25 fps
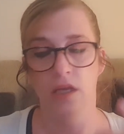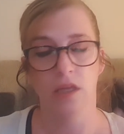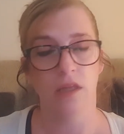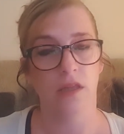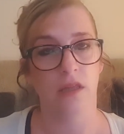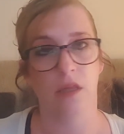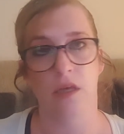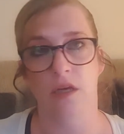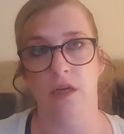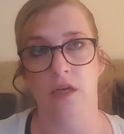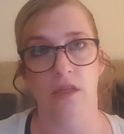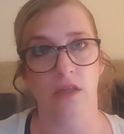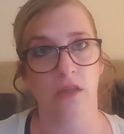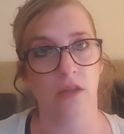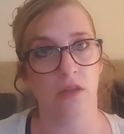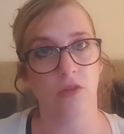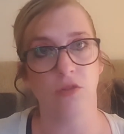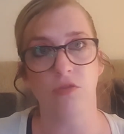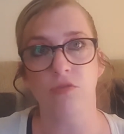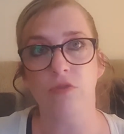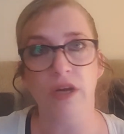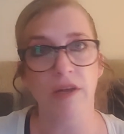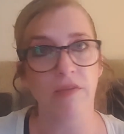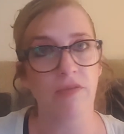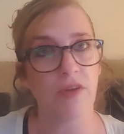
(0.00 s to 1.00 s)

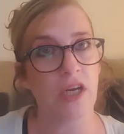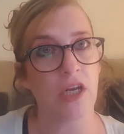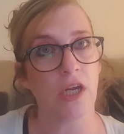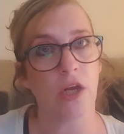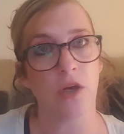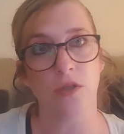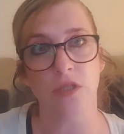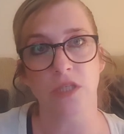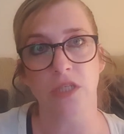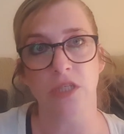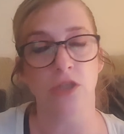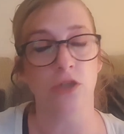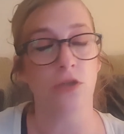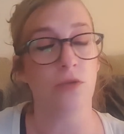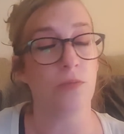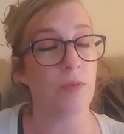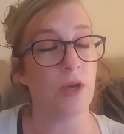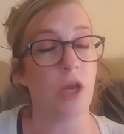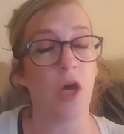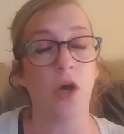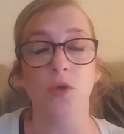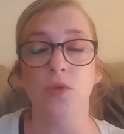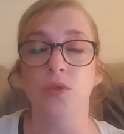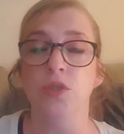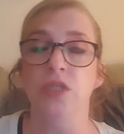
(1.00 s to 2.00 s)
3 videos he's
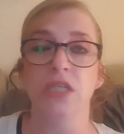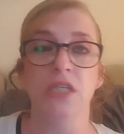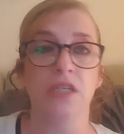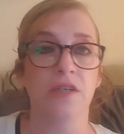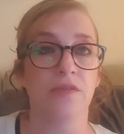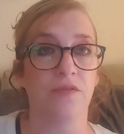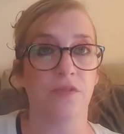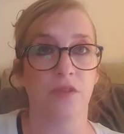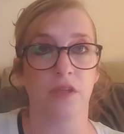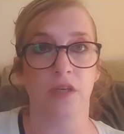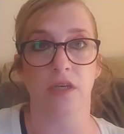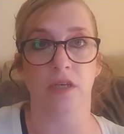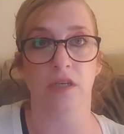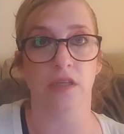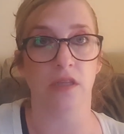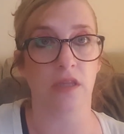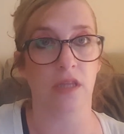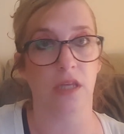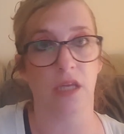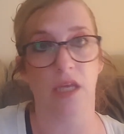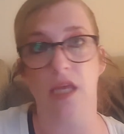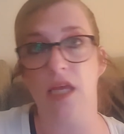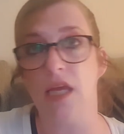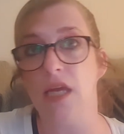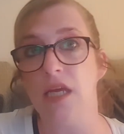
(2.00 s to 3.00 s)
uploaded of
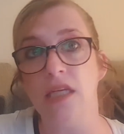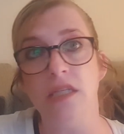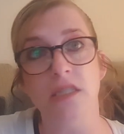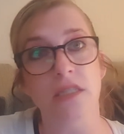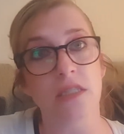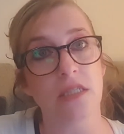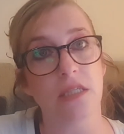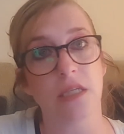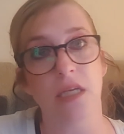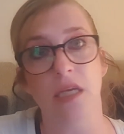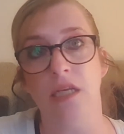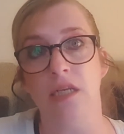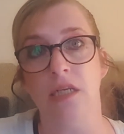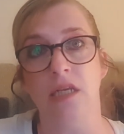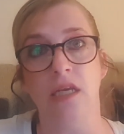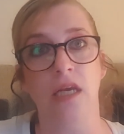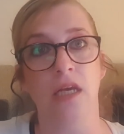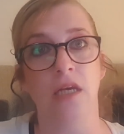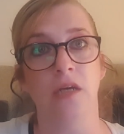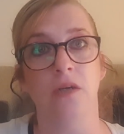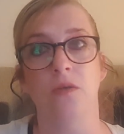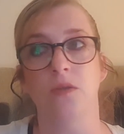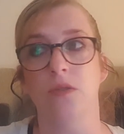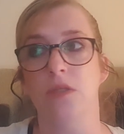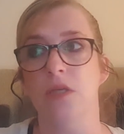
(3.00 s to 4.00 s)
the kittens he'd
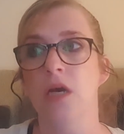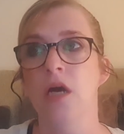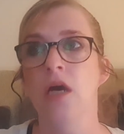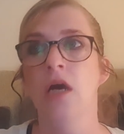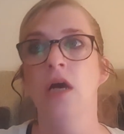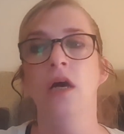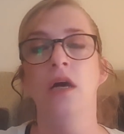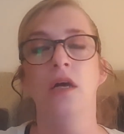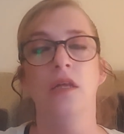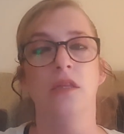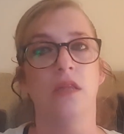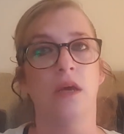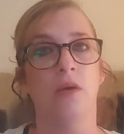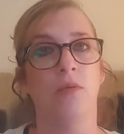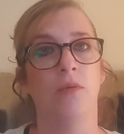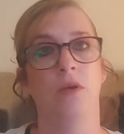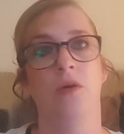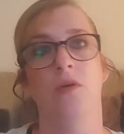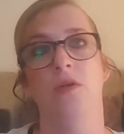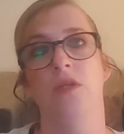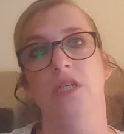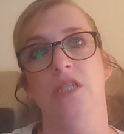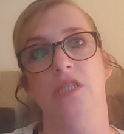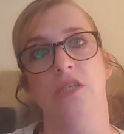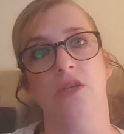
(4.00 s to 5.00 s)
killed. They were
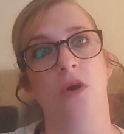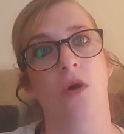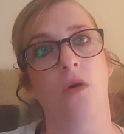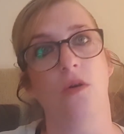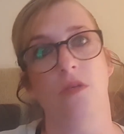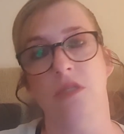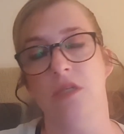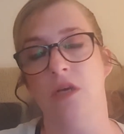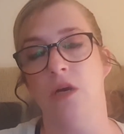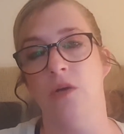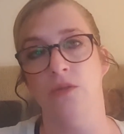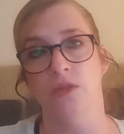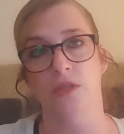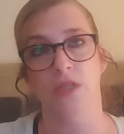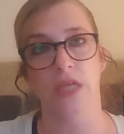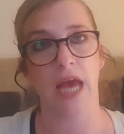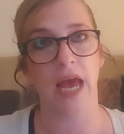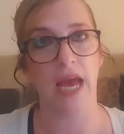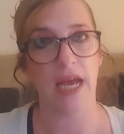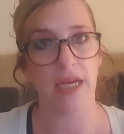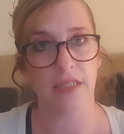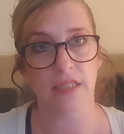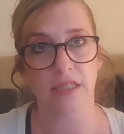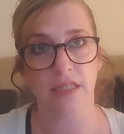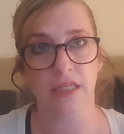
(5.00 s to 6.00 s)
like, this guy's going to
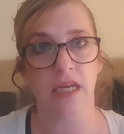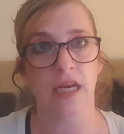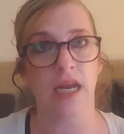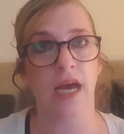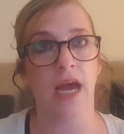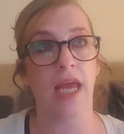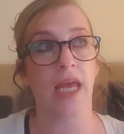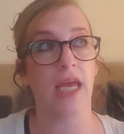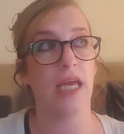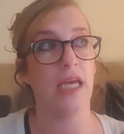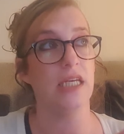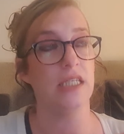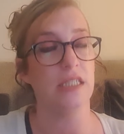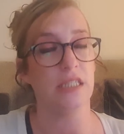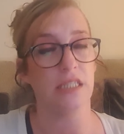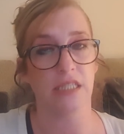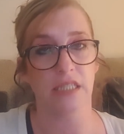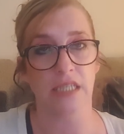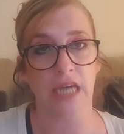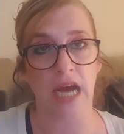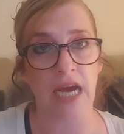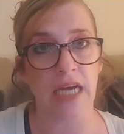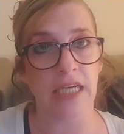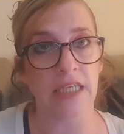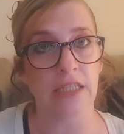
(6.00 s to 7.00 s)
escalate. He's
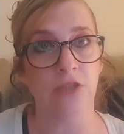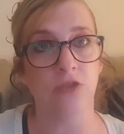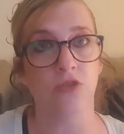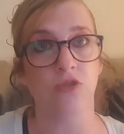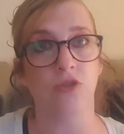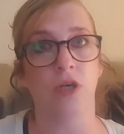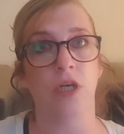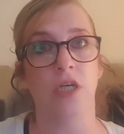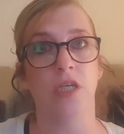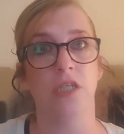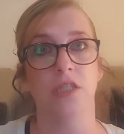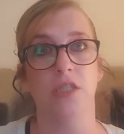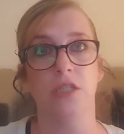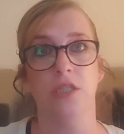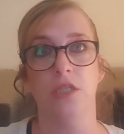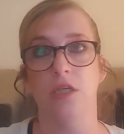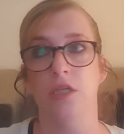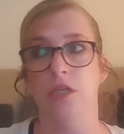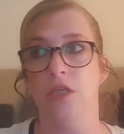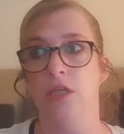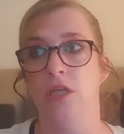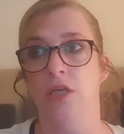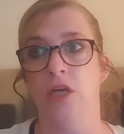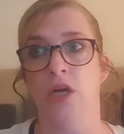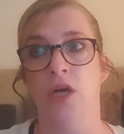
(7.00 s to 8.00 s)
dangerous.
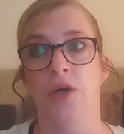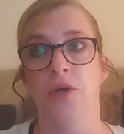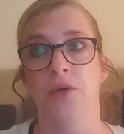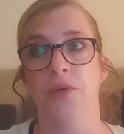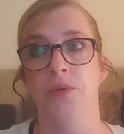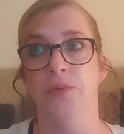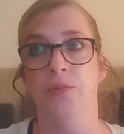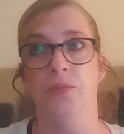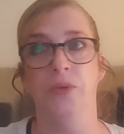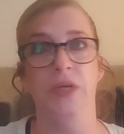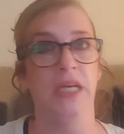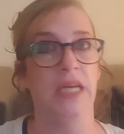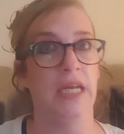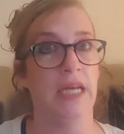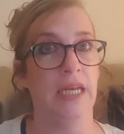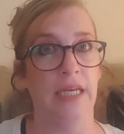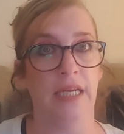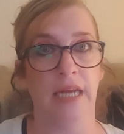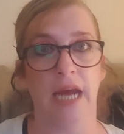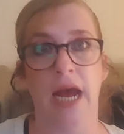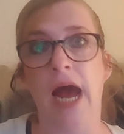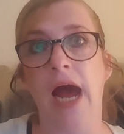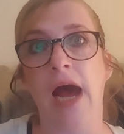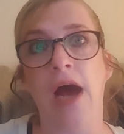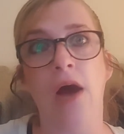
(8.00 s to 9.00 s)
We need
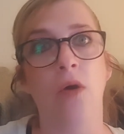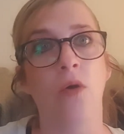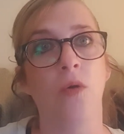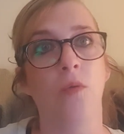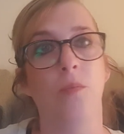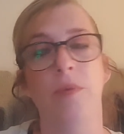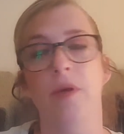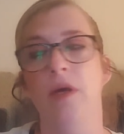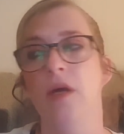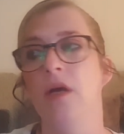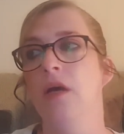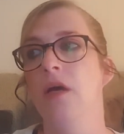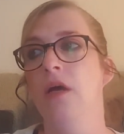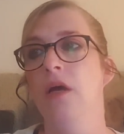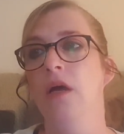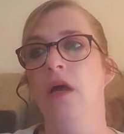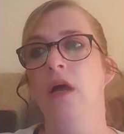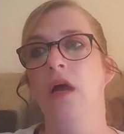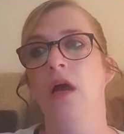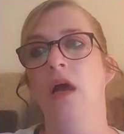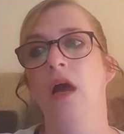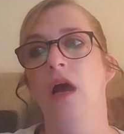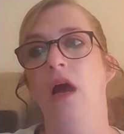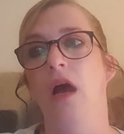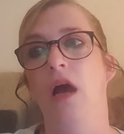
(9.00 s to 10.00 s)
help.
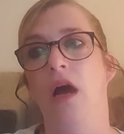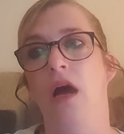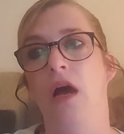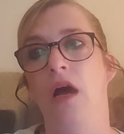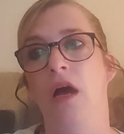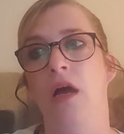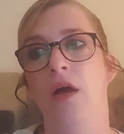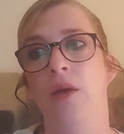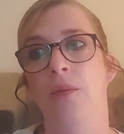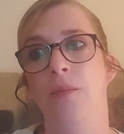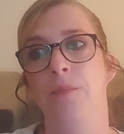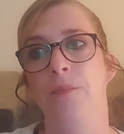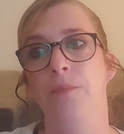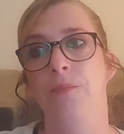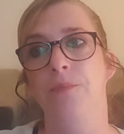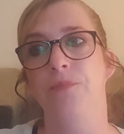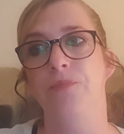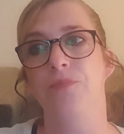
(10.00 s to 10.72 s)
And